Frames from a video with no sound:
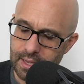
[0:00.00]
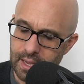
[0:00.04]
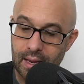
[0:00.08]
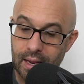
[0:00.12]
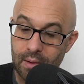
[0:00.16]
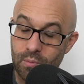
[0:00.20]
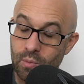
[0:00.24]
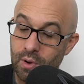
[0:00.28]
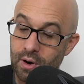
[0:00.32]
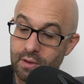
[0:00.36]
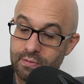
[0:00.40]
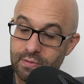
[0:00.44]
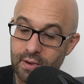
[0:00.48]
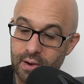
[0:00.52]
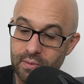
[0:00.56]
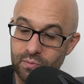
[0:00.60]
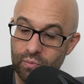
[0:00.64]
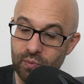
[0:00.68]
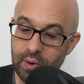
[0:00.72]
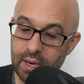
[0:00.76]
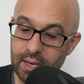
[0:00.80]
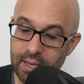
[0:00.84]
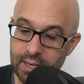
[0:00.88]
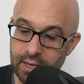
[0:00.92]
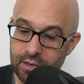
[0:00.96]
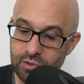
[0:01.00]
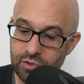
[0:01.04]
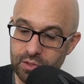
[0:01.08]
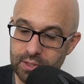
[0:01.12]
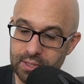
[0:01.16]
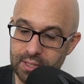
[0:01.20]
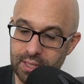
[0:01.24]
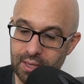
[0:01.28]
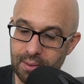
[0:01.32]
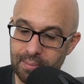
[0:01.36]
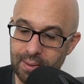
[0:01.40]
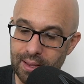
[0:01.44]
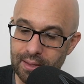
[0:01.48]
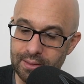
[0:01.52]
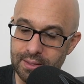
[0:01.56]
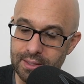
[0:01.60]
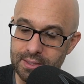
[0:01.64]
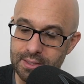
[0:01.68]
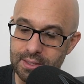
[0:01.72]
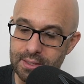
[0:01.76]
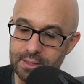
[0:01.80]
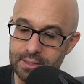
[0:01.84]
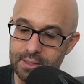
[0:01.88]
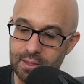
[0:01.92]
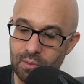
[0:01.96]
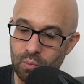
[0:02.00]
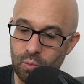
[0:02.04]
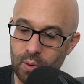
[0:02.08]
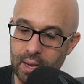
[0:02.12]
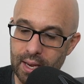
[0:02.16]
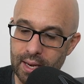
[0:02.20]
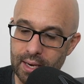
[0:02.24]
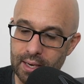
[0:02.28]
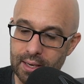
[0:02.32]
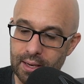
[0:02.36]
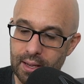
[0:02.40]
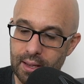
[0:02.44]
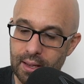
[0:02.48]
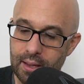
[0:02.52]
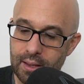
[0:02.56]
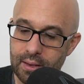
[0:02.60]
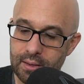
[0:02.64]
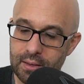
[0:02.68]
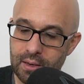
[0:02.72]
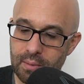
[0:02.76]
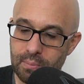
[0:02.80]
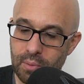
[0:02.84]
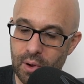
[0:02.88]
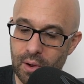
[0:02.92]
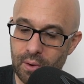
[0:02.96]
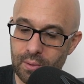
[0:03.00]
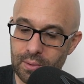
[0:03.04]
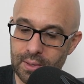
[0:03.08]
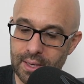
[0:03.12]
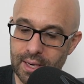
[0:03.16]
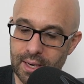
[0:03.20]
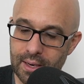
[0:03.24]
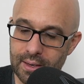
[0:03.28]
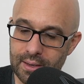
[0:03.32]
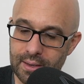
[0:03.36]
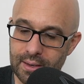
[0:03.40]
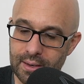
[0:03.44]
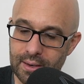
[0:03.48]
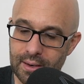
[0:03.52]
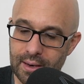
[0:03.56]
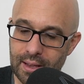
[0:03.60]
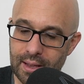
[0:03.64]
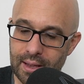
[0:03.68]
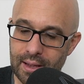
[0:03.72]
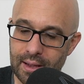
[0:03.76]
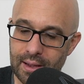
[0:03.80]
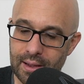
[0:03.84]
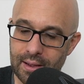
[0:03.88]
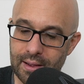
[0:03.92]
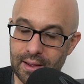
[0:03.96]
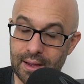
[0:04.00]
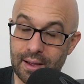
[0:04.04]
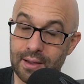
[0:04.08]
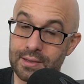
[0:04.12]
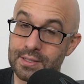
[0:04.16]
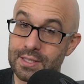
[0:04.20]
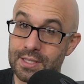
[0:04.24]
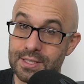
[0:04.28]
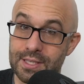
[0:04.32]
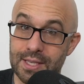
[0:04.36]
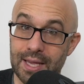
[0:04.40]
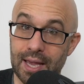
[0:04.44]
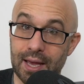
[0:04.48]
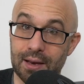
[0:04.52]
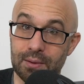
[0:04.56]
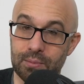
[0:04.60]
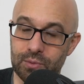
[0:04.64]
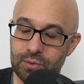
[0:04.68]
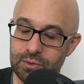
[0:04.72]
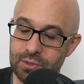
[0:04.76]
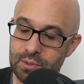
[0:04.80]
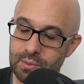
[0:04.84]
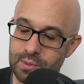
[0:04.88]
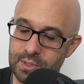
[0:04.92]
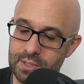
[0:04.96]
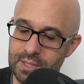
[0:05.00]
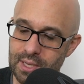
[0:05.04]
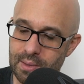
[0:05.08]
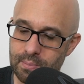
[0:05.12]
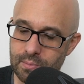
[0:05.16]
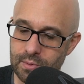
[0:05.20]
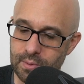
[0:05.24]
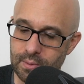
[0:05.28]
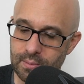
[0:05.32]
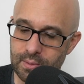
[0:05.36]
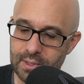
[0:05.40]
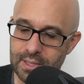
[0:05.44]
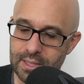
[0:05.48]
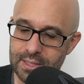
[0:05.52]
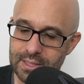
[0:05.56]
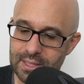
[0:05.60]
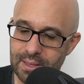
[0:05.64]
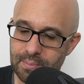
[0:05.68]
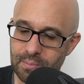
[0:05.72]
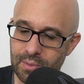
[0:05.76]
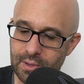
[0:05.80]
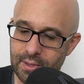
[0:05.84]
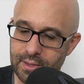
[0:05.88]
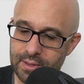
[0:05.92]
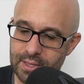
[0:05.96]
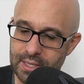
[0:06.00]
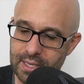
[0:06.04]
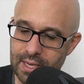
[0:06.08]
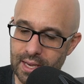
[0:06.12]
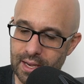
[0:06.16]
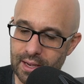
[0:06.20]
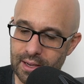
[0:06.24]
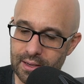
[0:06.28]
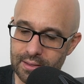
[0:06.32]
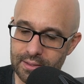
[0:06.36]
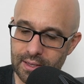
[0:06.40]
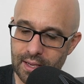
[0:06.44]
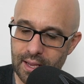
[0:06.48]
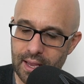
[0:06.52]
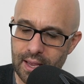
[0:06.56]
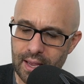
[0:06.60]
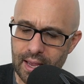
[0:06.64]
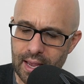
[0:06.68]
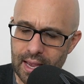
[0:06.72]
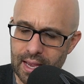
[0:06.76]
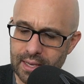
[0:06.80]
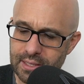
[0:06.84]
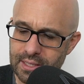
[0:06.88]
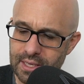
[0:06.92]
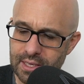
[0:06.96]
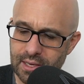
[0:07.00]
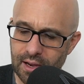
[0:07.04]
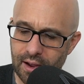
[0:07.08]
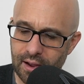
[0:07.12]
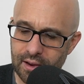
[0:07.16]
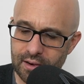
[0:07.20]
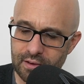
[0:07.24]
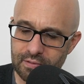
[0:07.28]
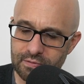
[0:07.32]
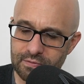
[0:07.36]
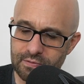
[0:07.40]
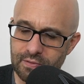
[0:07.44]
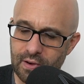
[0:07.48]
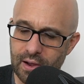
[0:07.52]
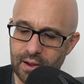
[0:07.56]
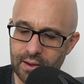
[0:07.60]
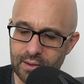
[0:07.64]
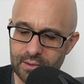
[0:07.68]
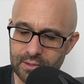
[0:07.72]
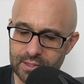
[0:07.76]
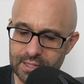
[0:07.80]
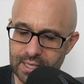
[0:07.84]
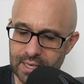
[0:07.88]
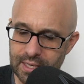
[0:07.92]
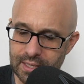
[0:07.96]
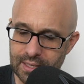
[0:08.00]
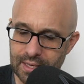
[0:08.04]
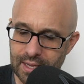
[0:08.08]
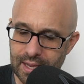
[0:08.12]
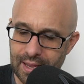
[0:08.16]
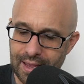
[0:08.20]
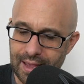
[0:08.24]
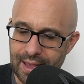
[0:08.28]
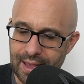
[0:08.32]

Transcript: And what I find really interesting about this is the way Napoleon asks the animals to assemble in the yard, and he kind of files in,